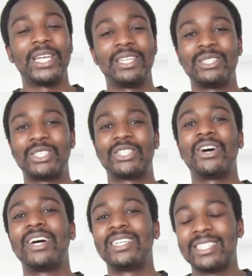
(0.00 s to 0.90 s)
we can
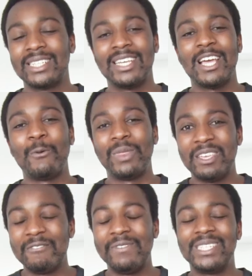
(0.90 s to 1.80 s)
start with
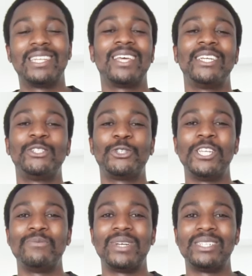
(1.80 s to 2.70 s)
the Invisalign
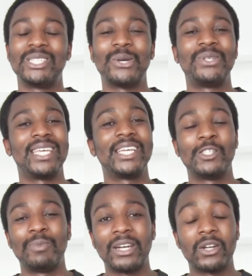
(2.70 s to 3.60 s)
treatment. So it takes
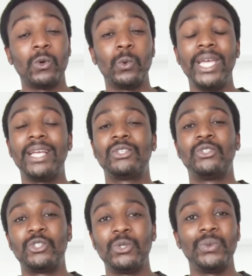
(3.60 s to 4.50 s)
about a week to
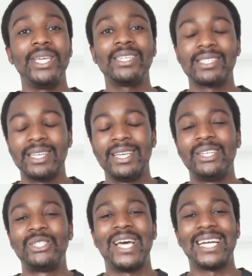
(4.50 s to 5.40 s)
2 weeks
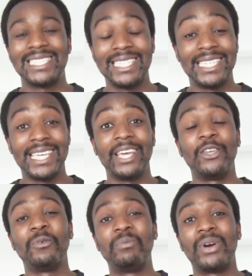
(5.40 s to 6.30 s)
to actually get
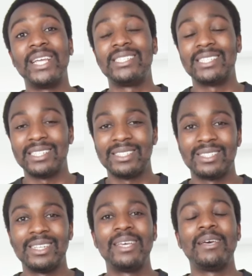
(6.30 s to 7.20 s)
your
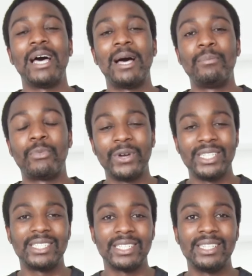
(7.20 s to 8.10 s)
braces
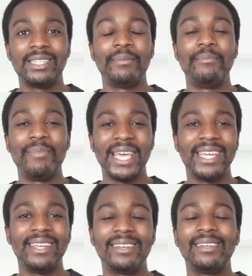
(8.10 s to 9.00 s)
printed,
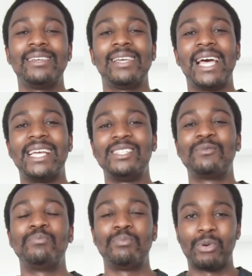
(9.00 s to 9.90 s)
made, and
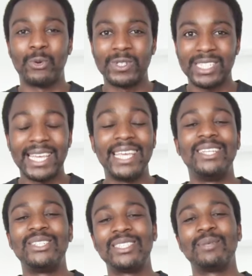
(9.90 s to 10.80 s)
brought
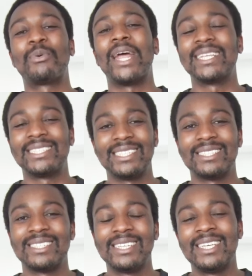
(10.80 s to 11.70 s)
into the
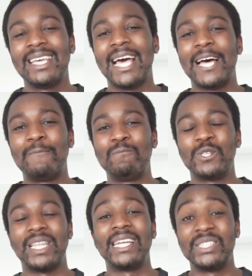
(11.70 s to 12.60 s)
practice.
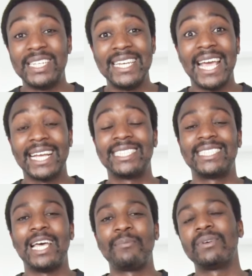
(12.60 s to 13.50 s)
So that is the next
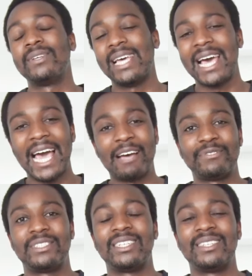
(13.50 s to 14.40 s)
step
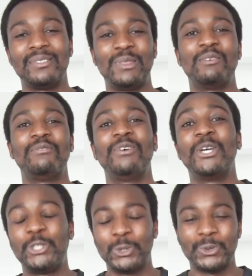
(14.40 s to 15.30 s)
after the
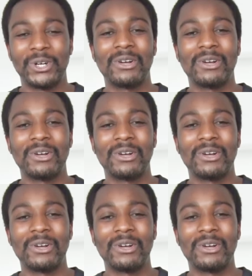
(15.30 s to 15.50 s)
virtual